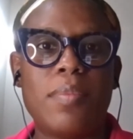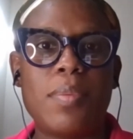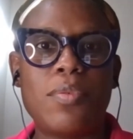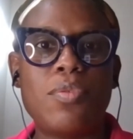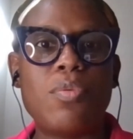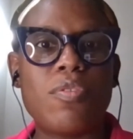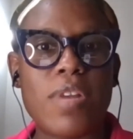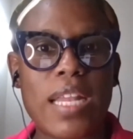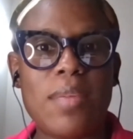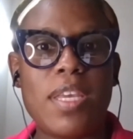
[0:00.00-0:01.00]
people who will
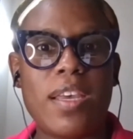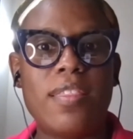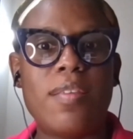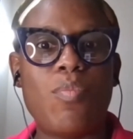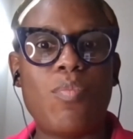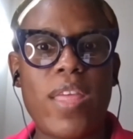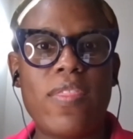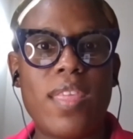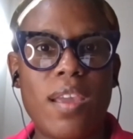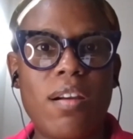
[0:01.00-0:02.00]
rally behind them
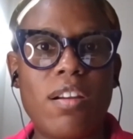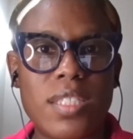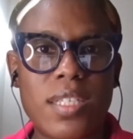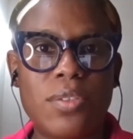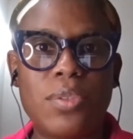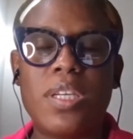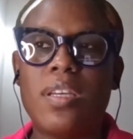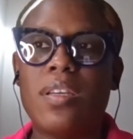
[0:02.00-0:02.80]
when they are down.